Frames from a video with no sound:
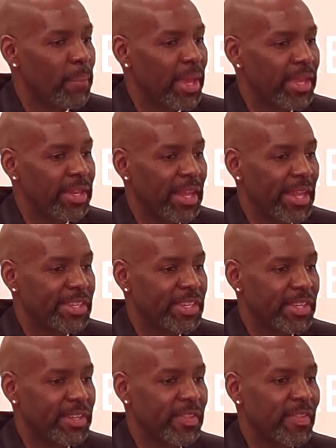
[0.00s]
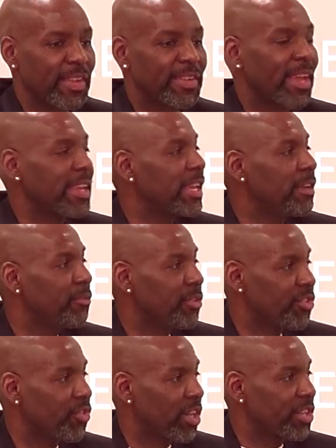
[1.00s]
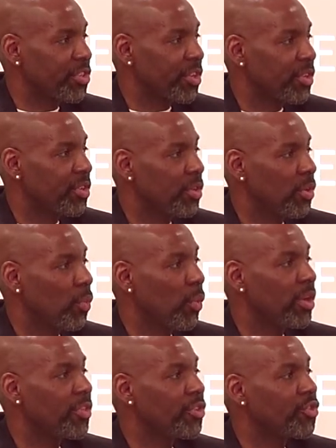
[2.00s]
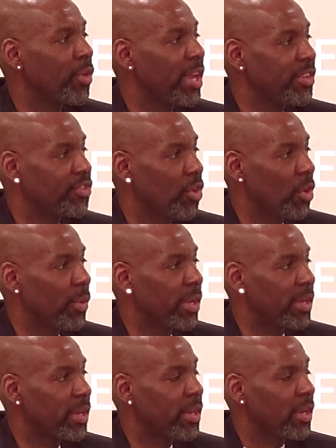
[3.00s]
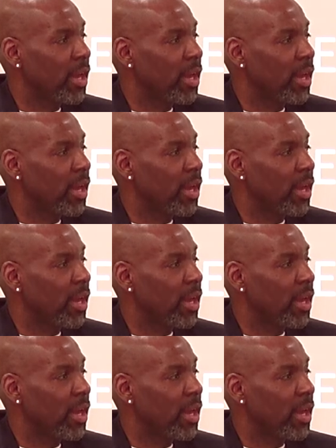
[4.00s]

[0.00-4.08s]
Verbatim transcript: Pay attention to things like infrastructure, where the train's going.